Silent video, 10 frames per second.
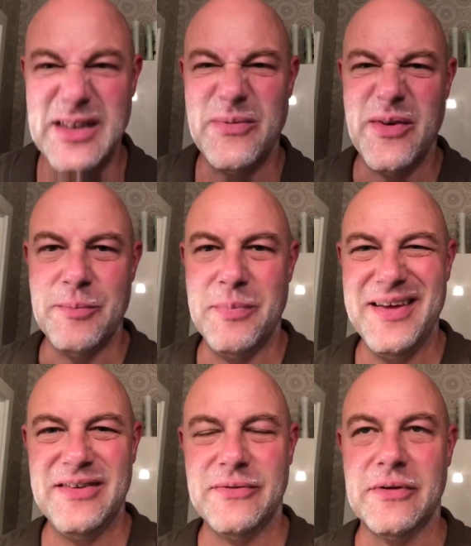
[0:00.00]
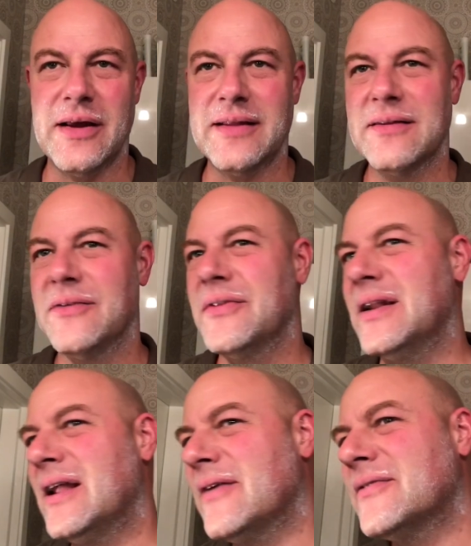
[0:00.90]
not very peaceful on the
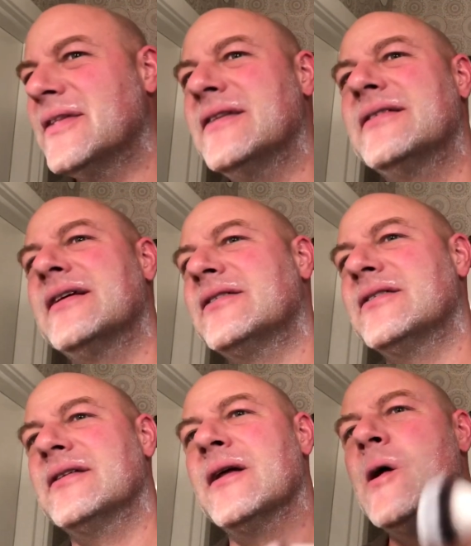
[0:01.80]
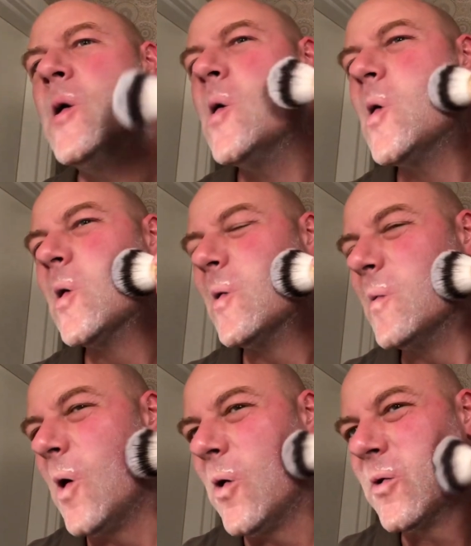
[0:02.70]
left these days, is it? Okay,
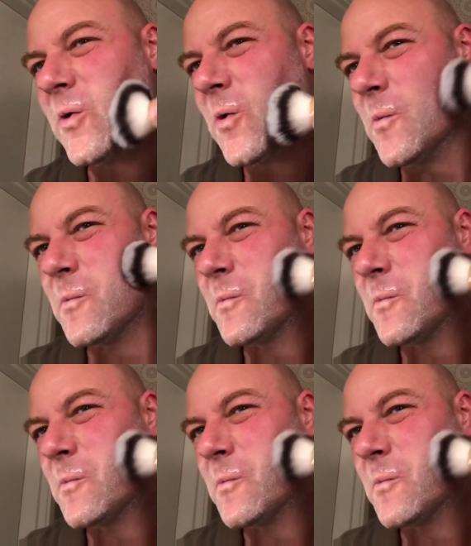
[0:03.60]
Arko.